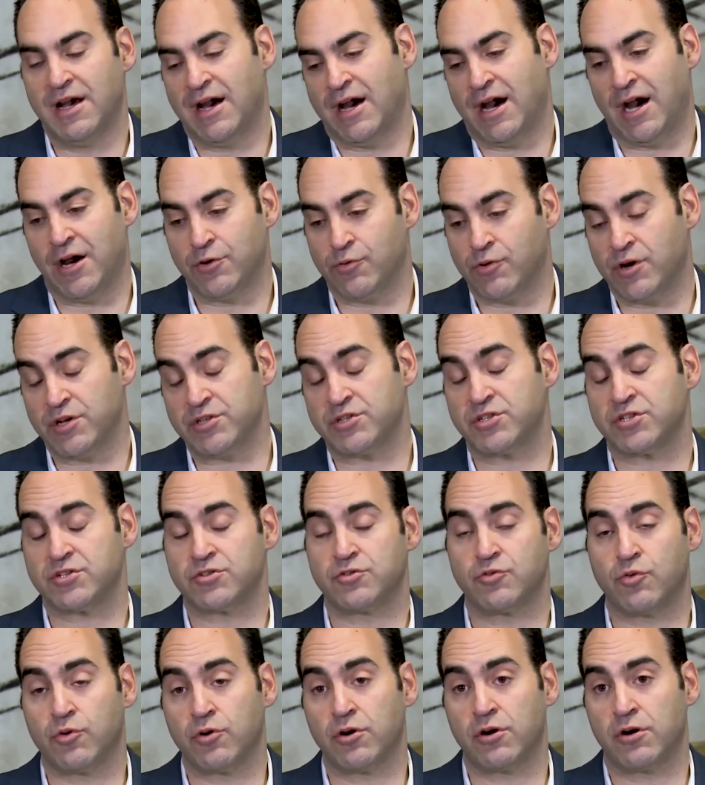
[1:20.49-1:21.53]
How do I
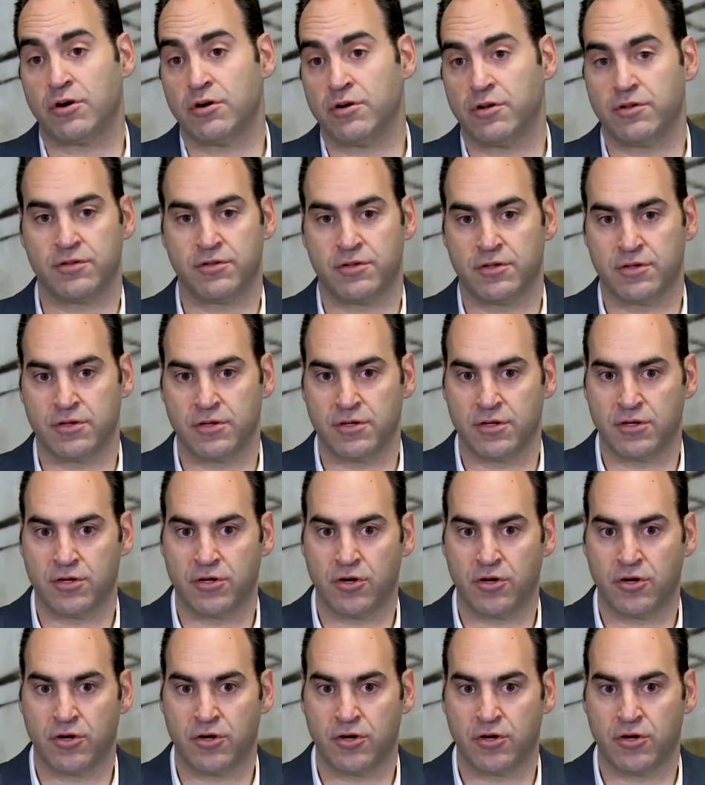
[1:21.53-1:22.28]
store the